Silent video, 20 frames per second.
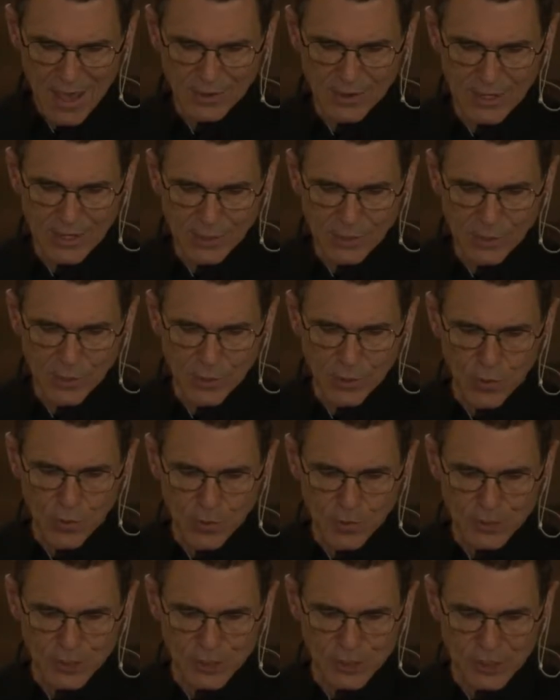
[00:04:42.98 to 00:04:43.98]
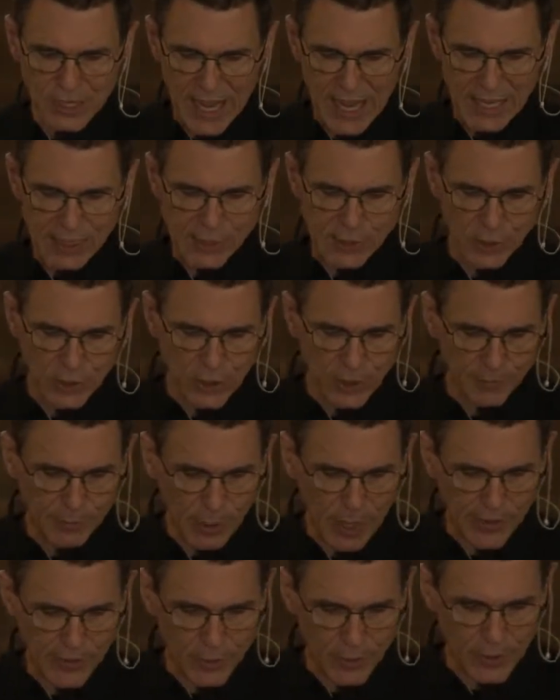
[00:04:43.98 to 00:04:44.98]
can you say to your
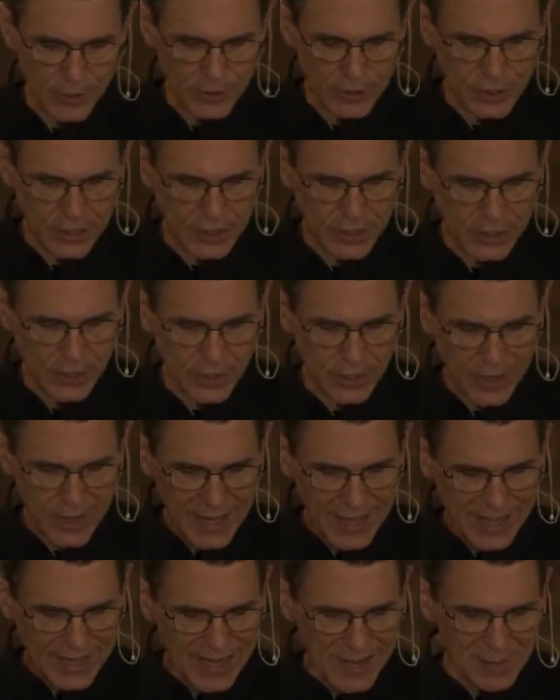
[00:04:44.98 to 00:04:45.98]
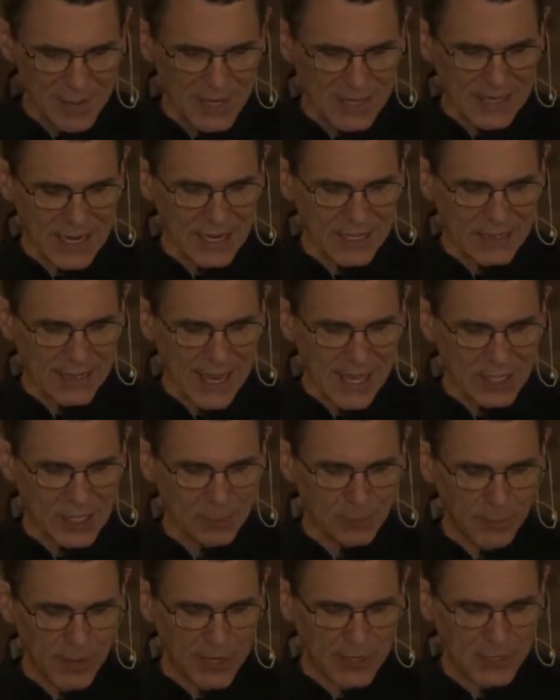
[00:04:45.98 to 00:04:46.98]
brother or sister, let me take that
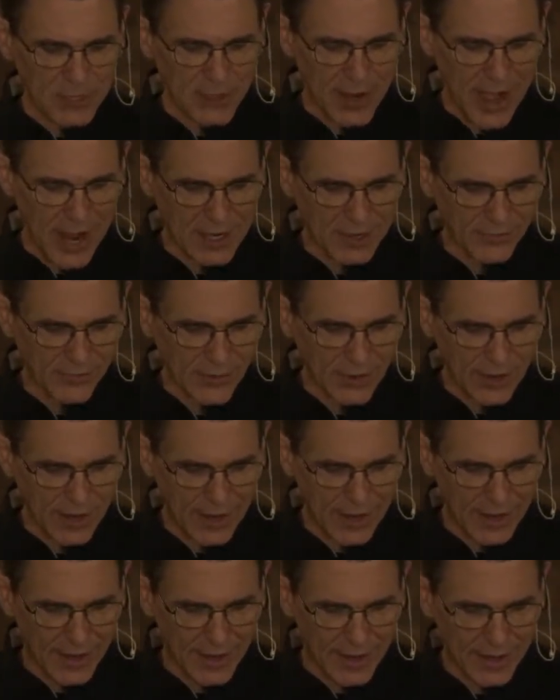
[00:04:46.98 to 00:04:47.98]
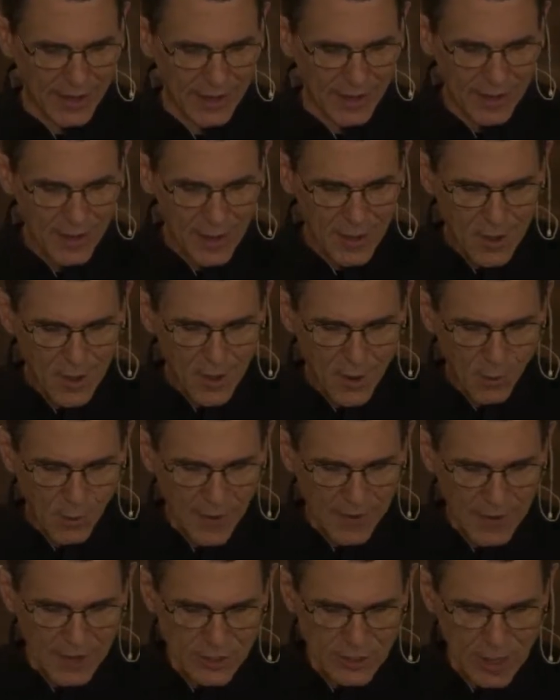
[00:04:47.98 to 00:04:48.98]
splinter out of your eye, when
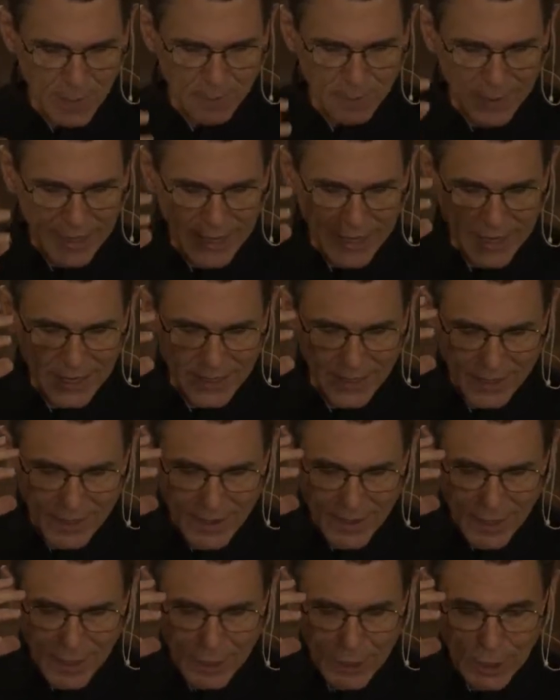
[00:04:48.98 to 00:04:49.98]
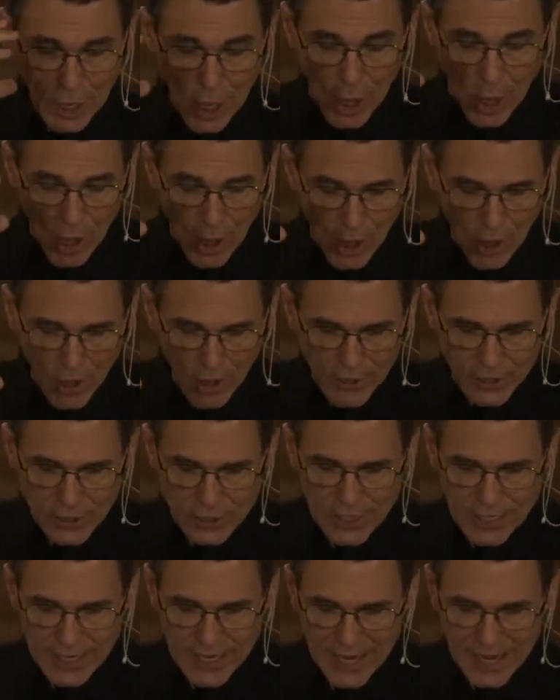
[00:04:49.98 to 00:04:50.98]
there's a big log
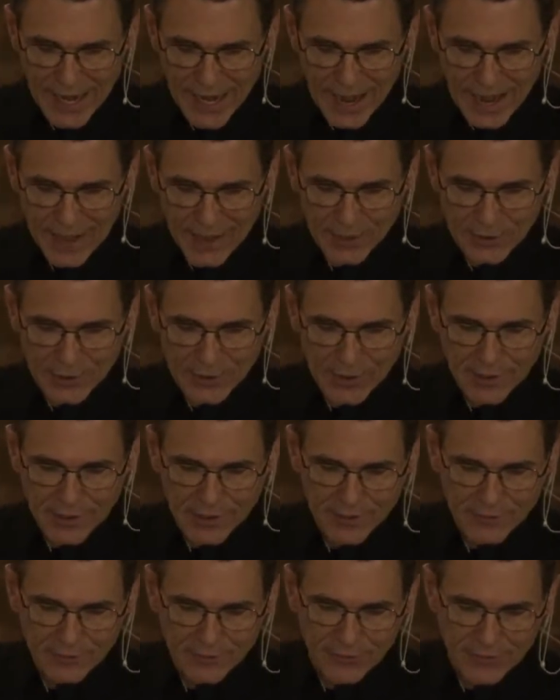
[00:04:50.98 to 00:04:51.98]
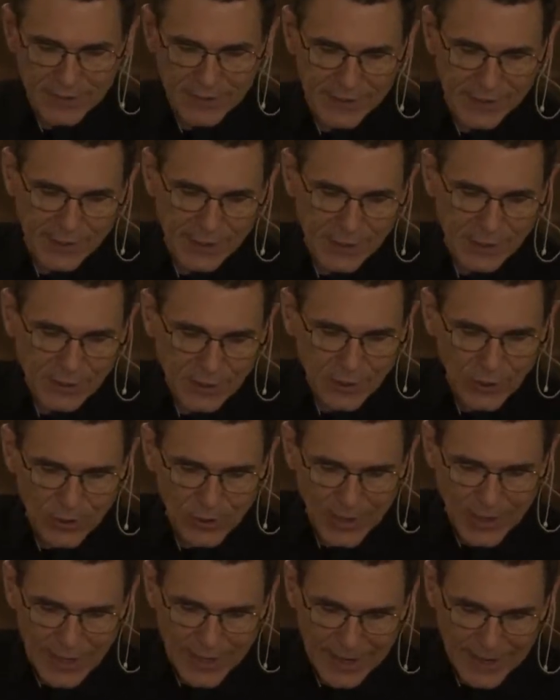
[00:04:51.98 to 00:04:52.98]
sticking out of your
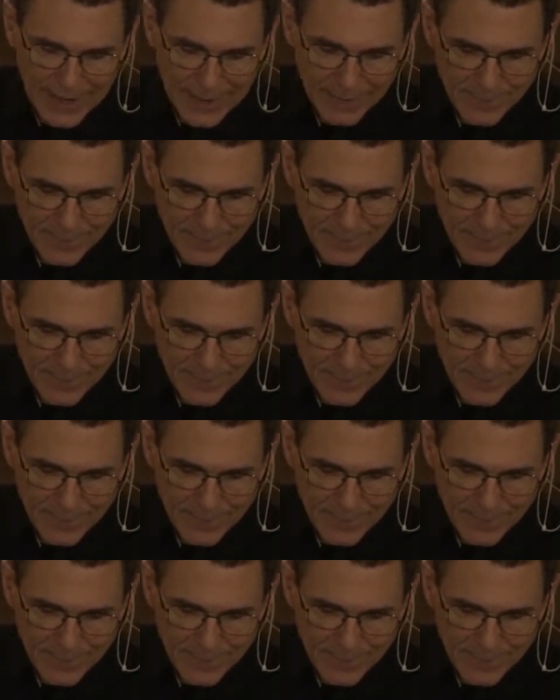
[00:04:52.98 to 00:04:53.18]
eye?